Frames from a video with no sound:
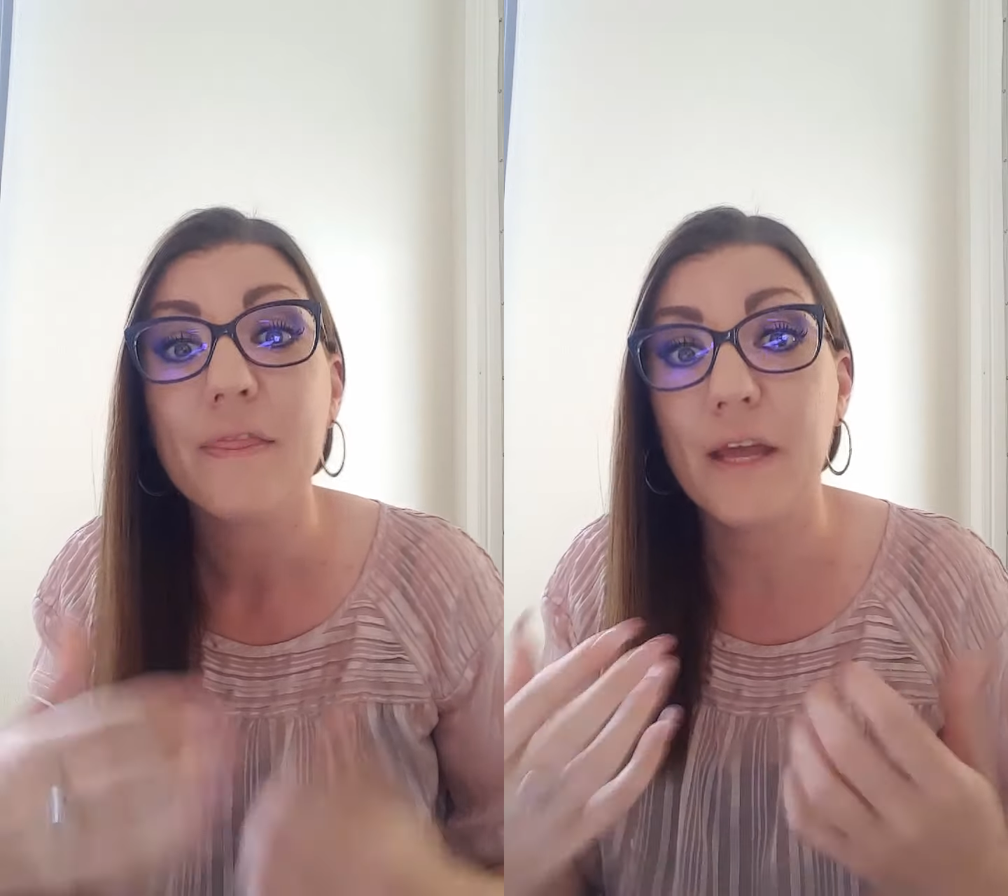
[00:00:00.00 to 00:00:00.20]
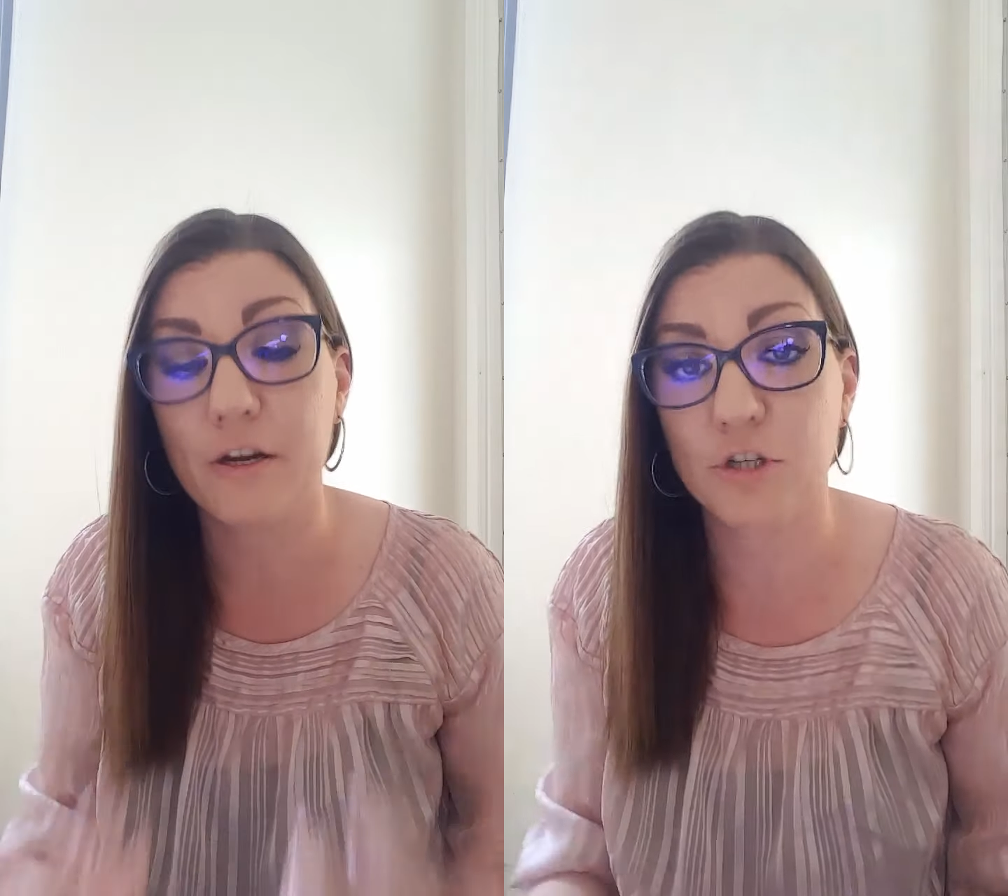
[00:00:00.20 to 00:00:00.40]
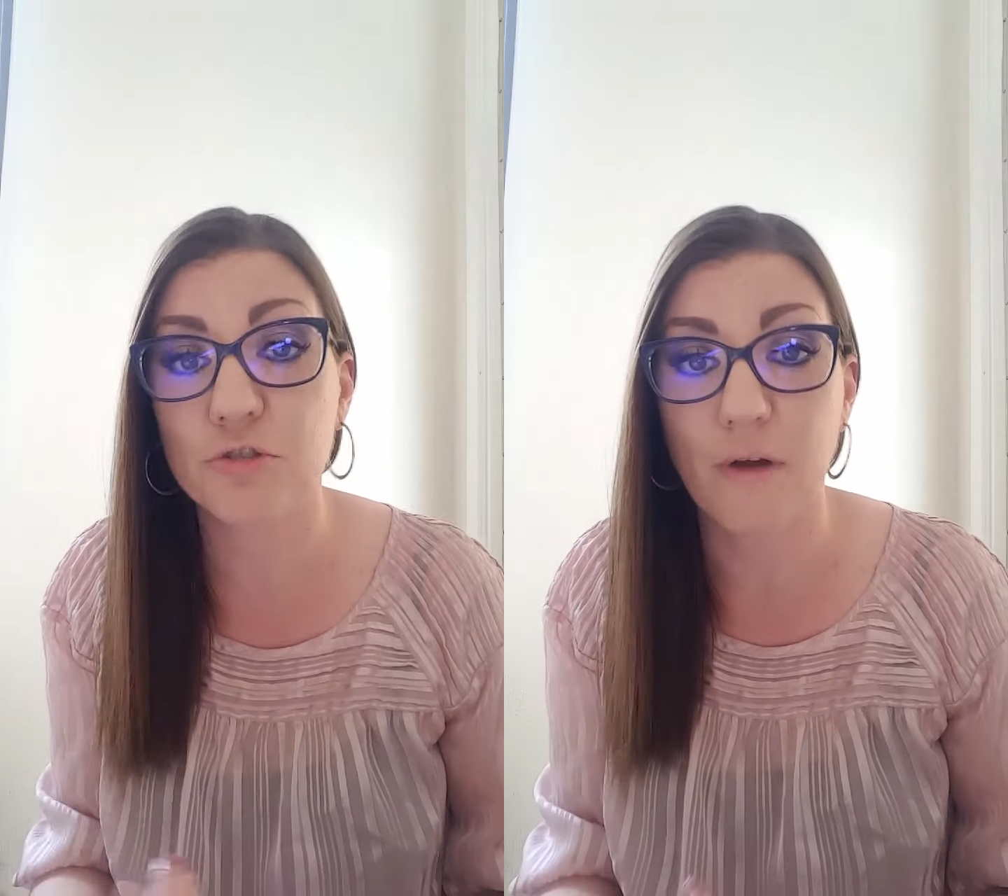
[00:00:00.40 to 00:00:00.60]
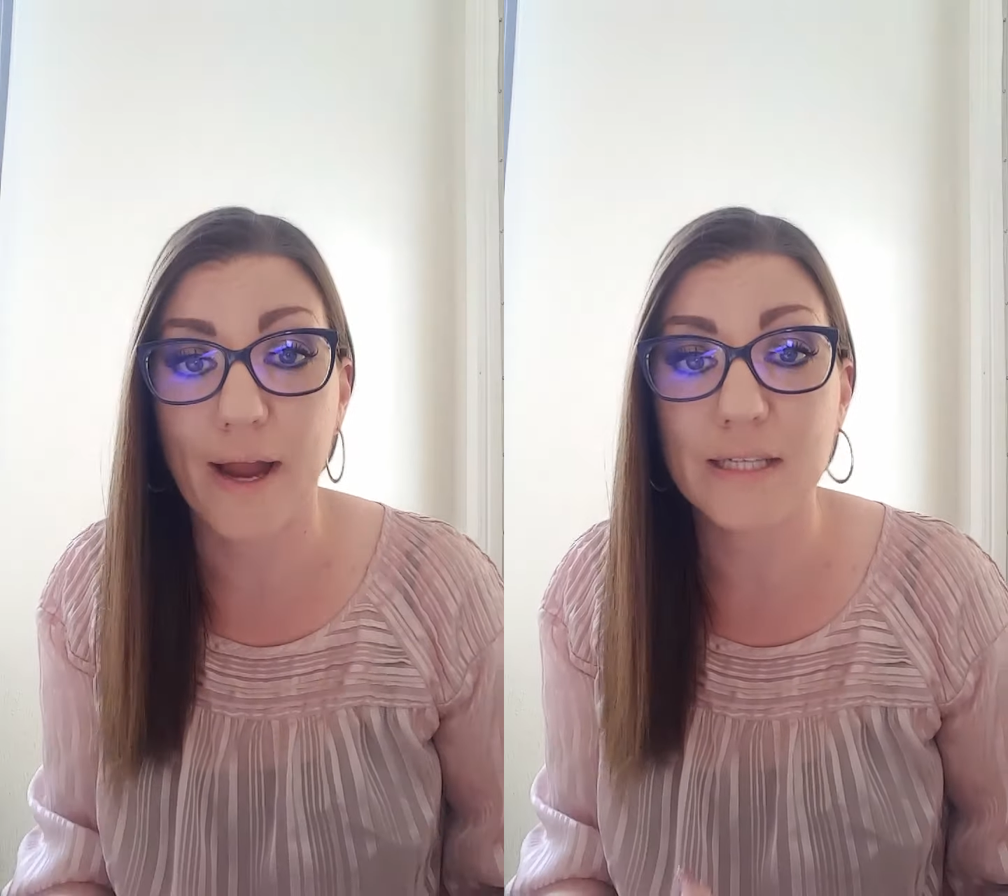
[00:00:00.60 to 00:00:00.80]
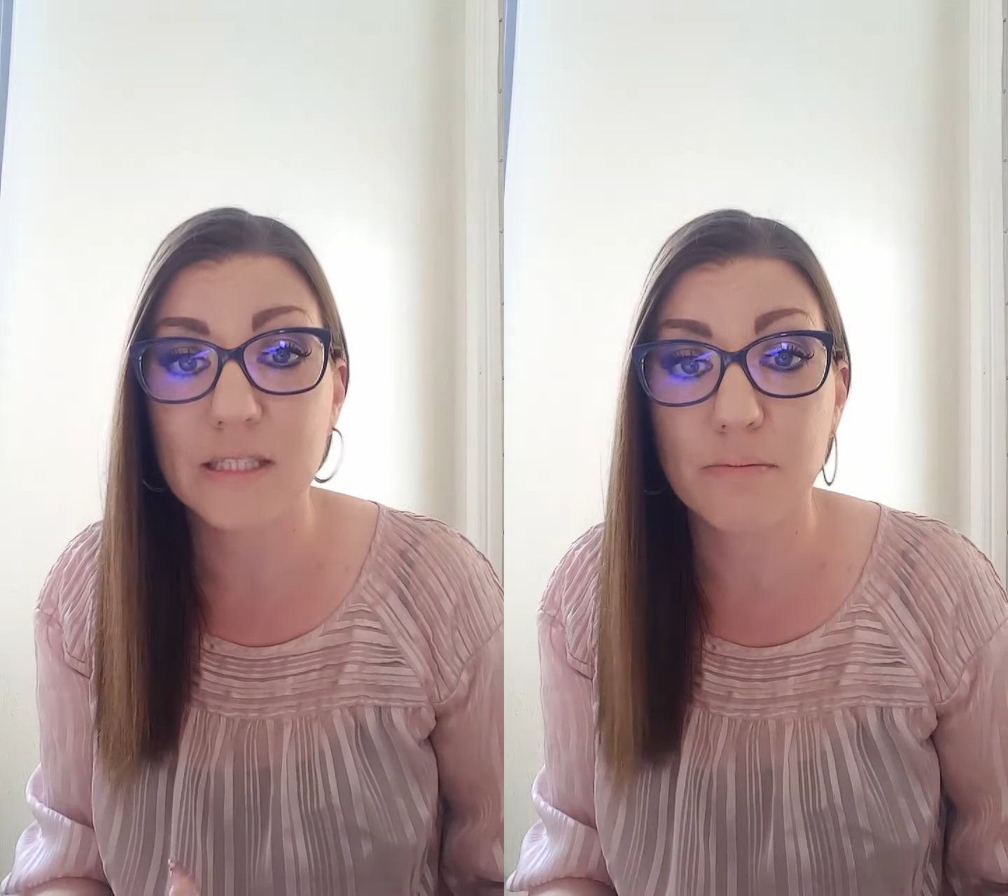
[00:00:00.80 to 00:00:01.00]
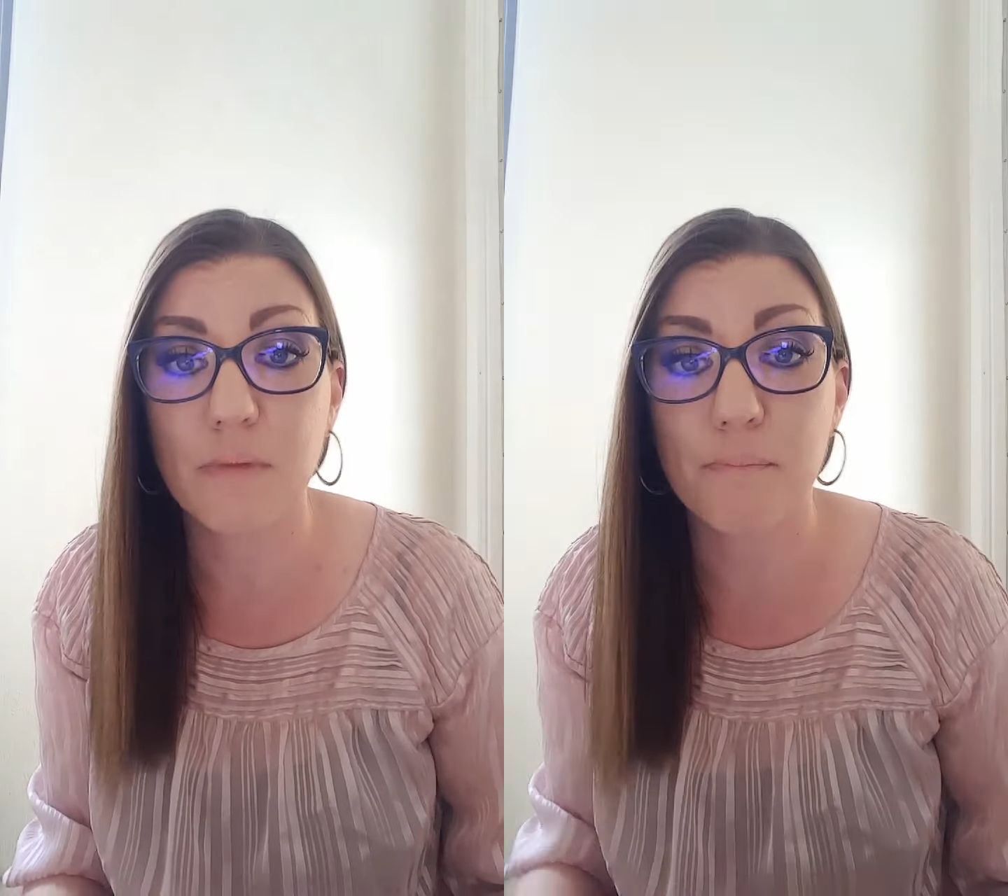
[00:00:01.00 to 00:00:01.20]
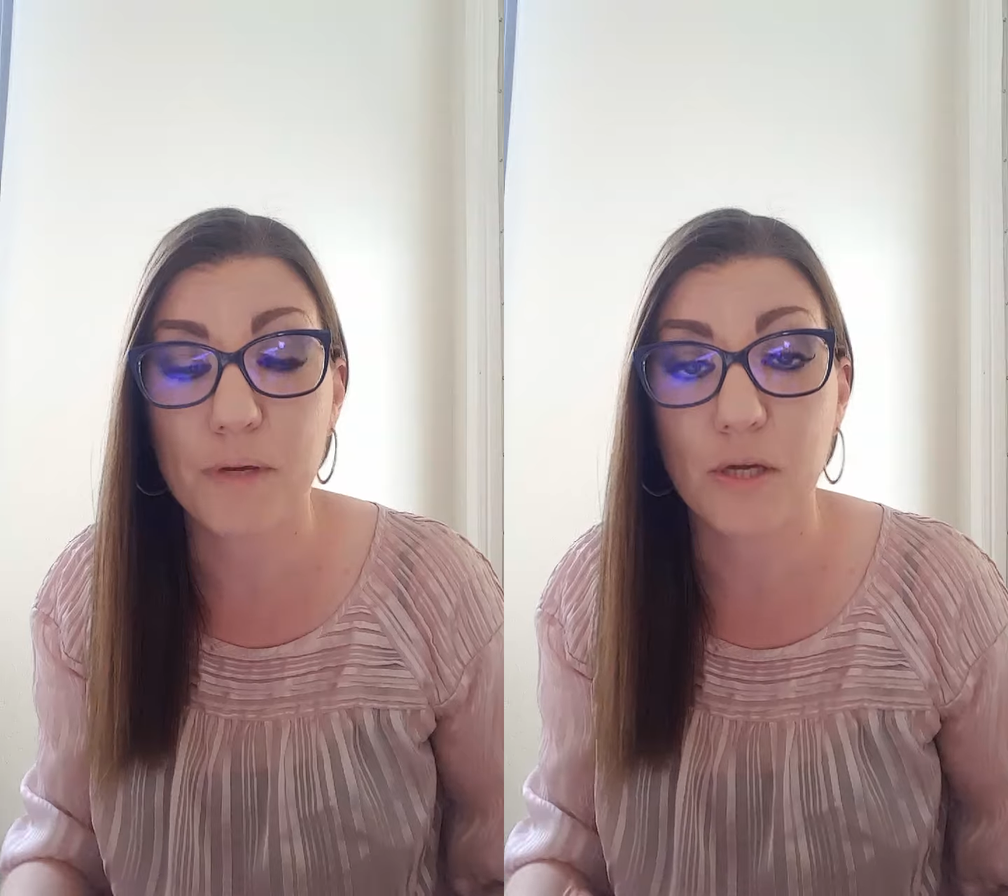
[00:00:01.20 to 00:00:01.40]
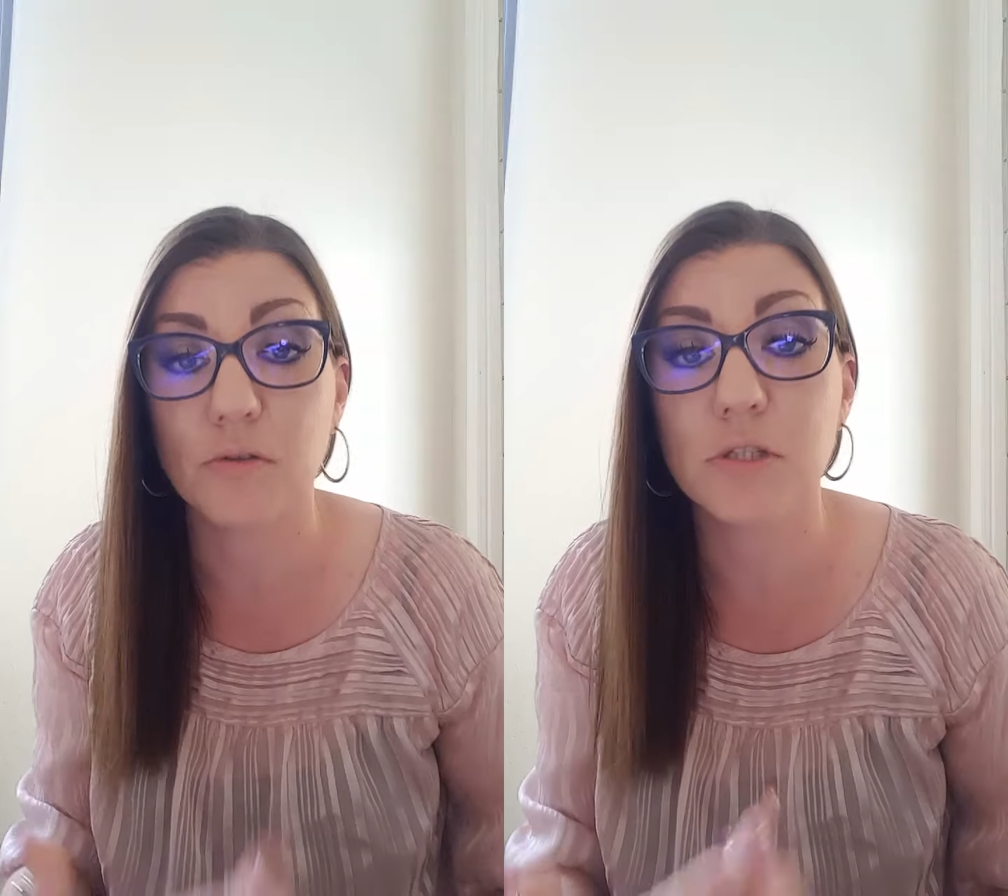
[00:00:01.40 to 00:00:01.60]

that you're trying to appeal